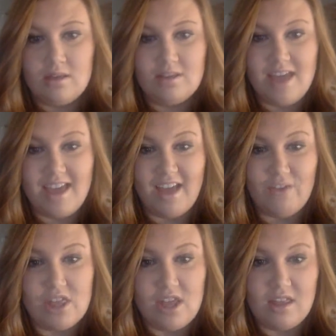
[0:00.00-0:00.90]
take
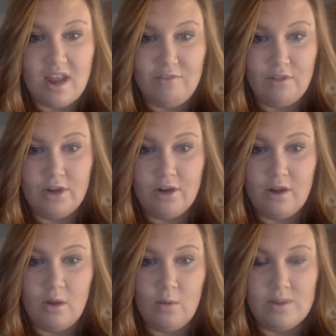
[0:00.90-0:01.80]
everything that I've
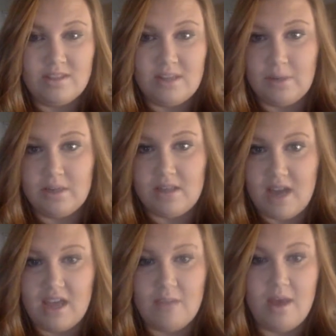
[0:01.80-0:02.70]
learned one step at a
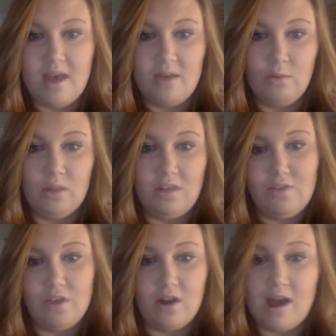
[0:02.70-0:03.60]
time and really
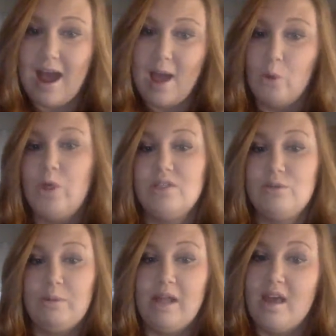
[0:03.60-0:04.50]
figure out how I'm going
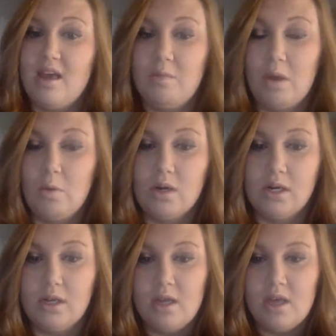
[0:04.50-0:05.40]
to apply it in my
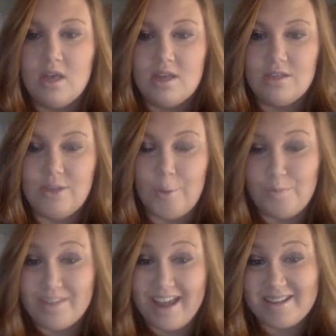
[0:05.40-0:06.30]
work. So
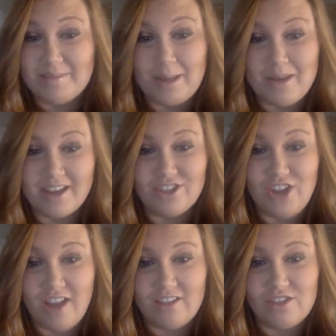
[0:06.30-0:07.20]
that is my biggest
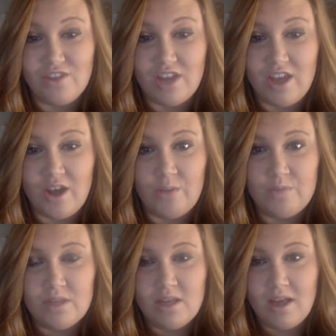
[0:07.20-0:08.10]
challenge video.
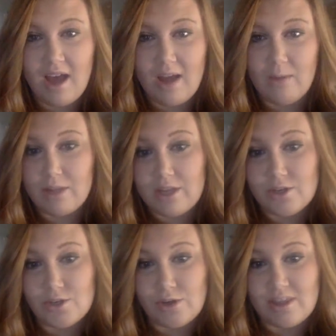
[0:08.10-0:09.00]
I really
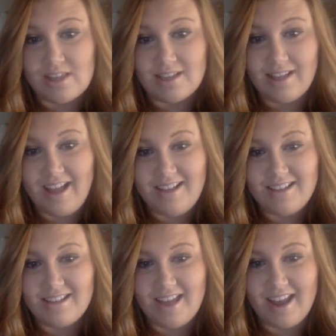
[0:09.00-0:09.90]
enjoyed this
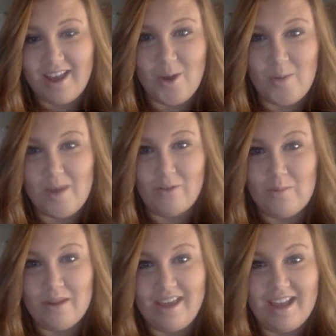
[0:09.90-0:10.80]
class, and I hope
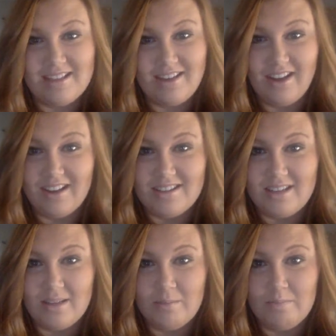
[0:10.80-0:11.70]
everybody has an
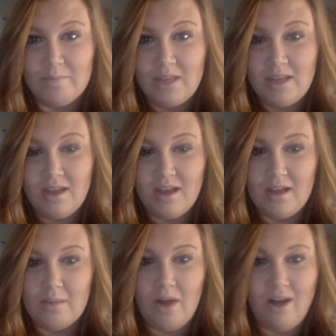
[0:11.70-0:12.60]
awesome
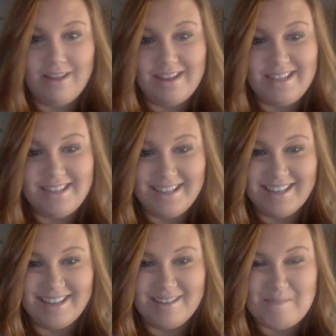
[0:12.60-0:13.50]
holiday
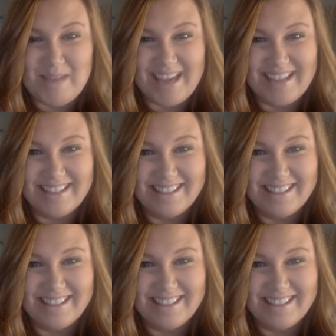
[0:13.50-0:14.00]
season. Bye.